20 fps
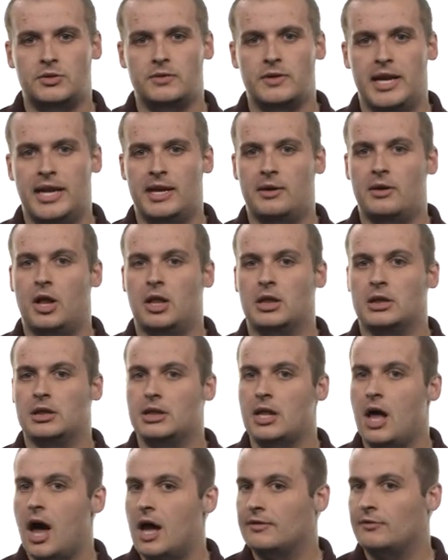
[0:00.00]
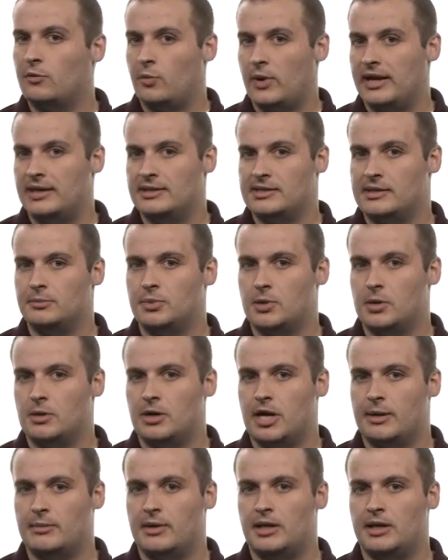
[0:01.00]
in a lot of ways in
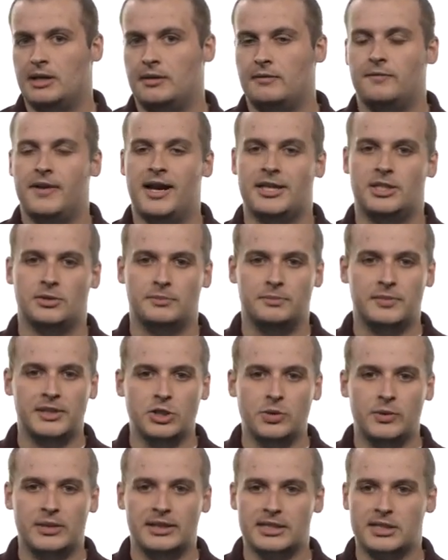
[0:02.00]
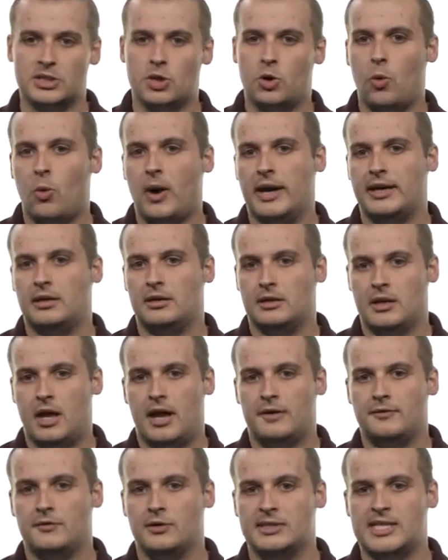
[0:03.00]
programming. In fact, you'll be doing this quite a
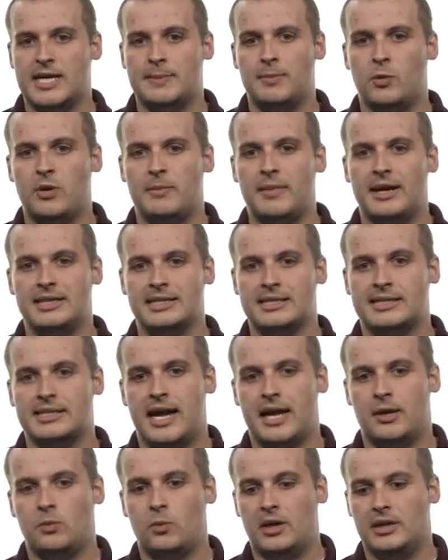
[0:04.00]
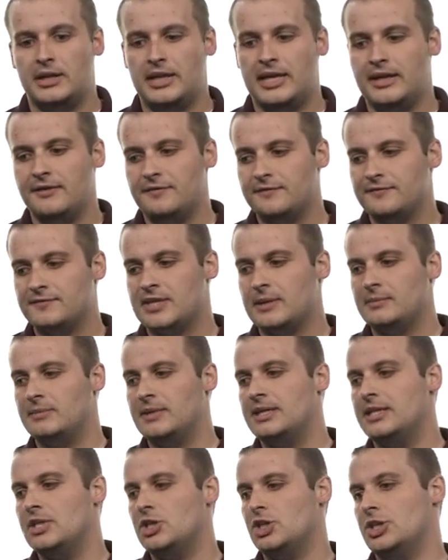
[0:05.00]
lot. For example, we might decide, well, if some
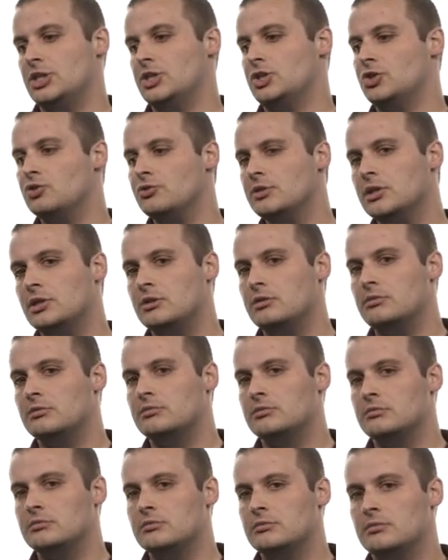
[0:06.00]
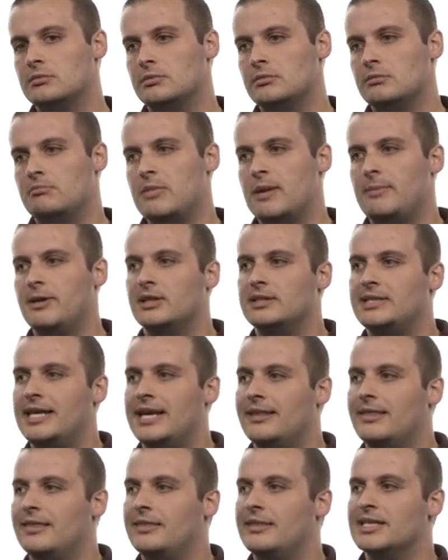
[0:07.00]
condition is true, maybe I'll
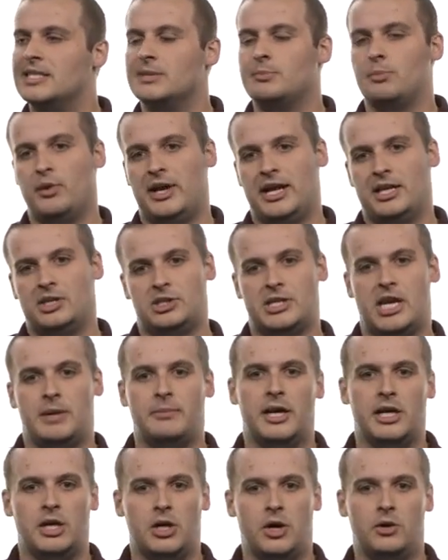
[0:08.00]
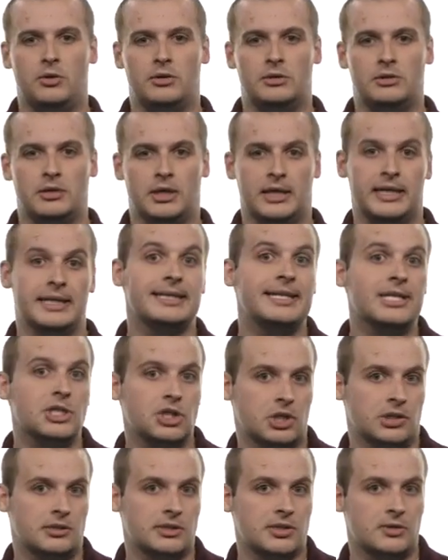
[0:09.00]
take this branch down my code, a
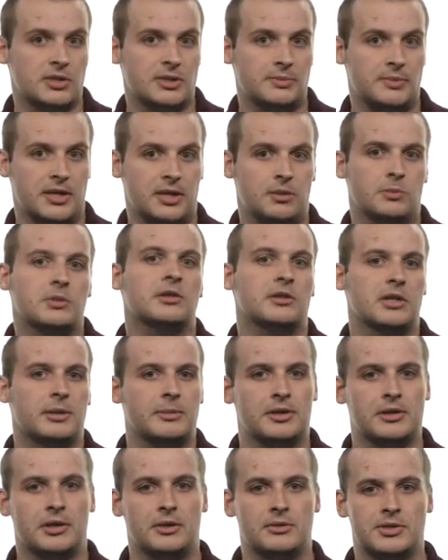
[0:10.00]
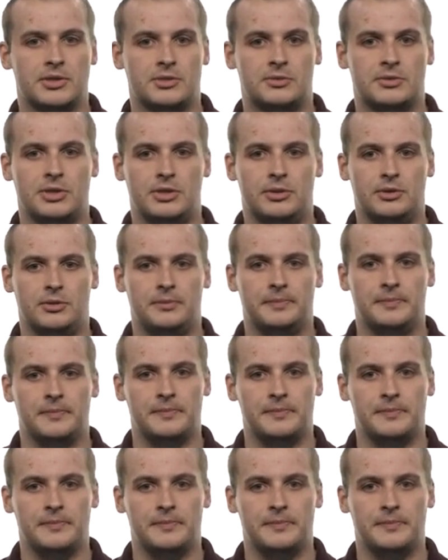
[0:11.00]
conditional, so to speak, and we'll learn about those soon too.